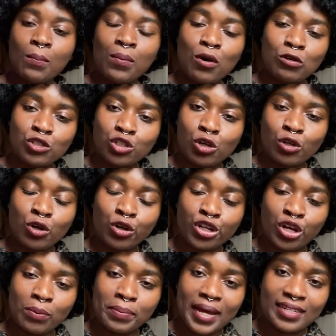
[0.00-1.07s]

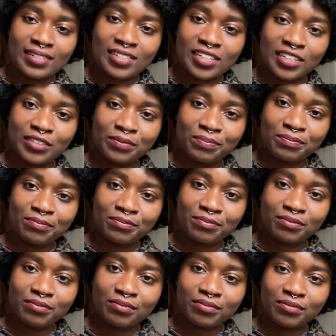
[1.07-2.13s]
Postcolonial Banter
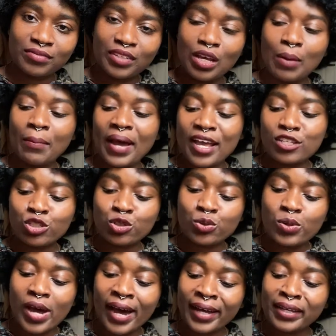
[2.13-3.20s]
by
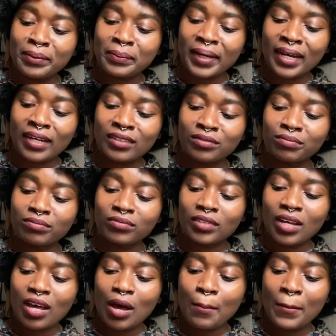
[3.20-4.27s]
Suhaiymah
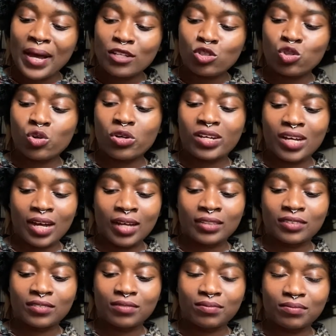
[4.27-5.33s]

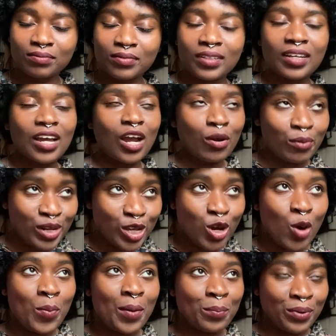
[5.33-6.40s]
Manzoor-Khan. I really
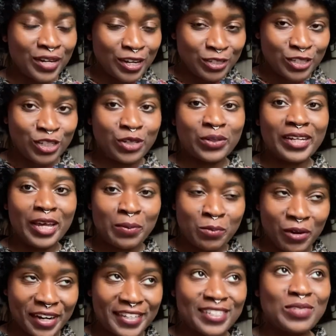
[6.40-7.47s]
hope I'm pronouncing your name
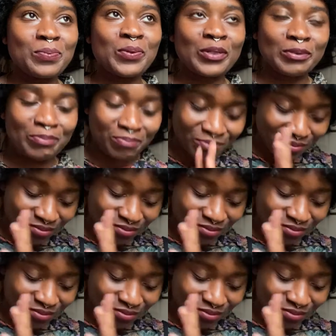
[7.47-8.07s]
right, but